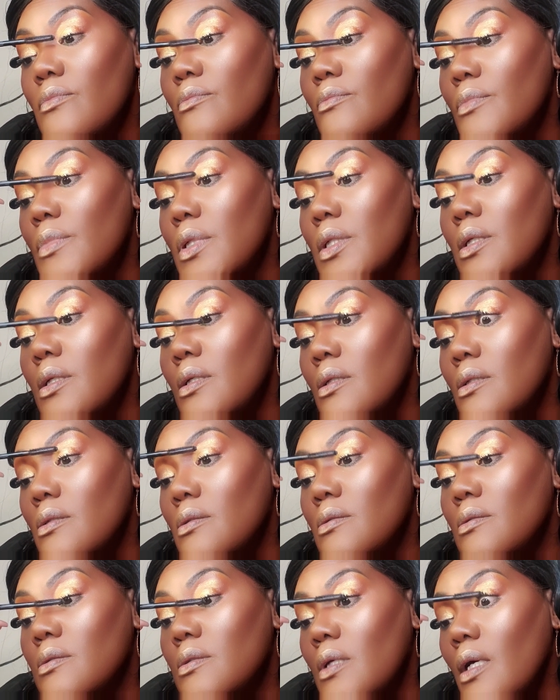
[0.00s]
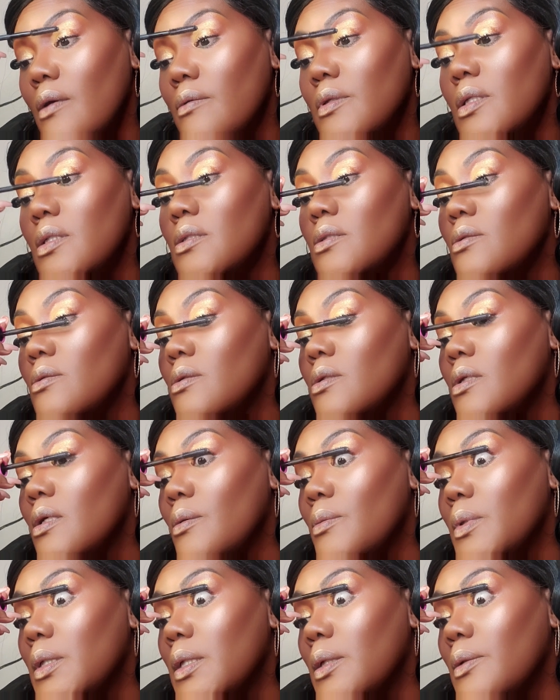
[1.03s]
But yeah, everything's going up
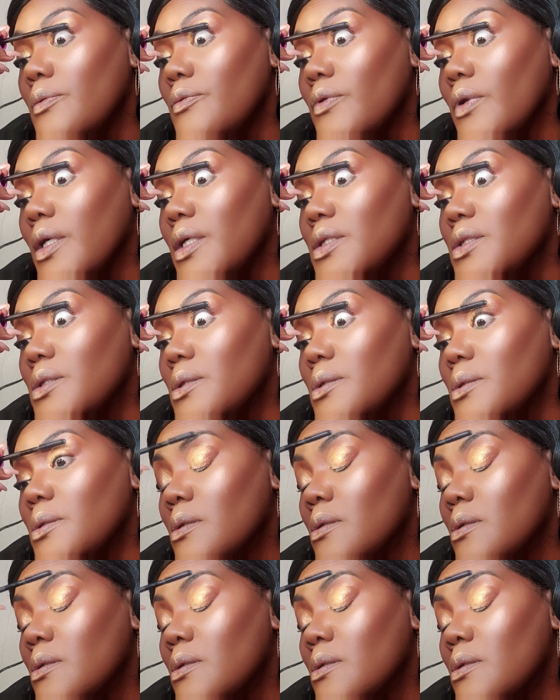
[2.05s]
with inflation.